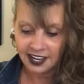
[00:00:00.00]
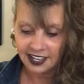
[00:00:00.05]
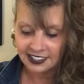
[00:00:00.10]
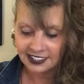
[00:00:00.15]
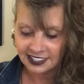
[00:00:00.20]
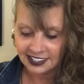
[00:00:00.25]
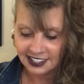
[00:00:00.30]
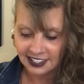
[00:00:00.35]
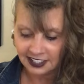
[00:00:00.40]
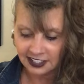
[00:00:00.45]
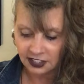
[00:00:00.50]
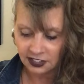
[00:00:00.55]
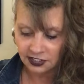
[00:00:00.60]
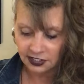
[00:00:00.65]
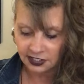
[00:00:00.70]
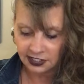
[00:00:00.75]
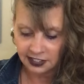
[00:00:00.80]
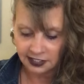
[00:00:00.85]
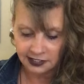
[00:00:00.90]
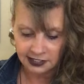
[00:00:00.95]
See,
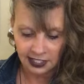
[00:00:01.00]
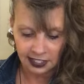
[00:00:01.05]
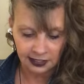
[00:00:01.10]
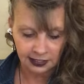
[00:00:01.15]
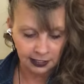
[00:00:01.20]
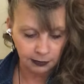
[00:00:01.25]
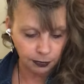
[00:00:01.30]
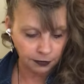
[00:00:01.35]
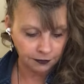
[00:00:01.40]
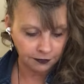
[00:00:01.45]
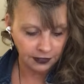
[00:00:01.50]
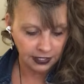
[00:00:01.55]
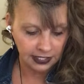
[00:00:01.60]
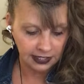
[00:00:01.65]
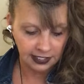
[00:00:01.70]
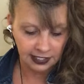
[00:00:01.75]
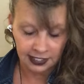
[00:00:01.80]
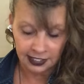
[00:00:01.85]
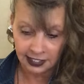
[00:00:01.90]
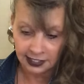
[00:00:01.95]
there's that leap of faith
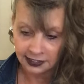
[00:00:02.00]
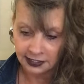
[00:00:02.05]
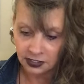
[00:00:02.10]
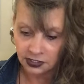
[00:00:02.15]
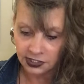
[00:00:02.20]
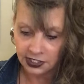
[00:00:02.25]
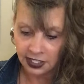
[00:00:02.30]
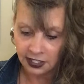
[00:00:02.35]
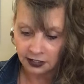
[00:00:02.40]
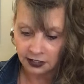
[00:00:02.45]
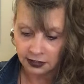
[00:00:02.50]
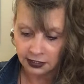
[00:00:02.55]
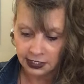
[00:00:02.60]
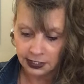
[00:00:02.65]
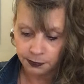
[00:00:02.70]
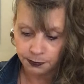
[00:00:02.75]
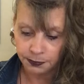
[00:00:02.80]
again. They're saying leap